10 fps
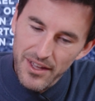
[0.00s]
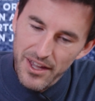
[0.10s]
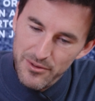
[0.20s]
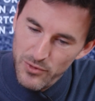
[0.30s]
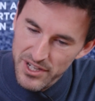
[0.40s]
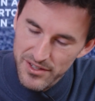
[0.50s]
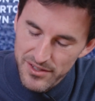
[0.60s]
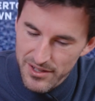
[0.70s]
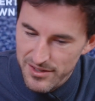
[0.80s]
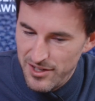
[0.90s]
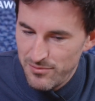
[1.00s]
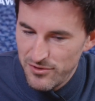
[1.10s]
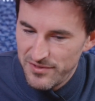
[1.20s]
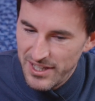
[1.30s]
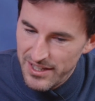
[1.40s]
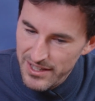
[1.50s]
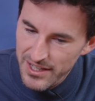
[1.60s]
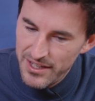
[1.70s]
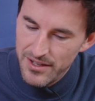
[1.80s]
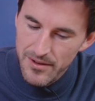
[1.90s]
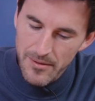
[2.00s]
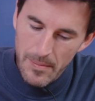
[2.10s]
And when in terms of technique,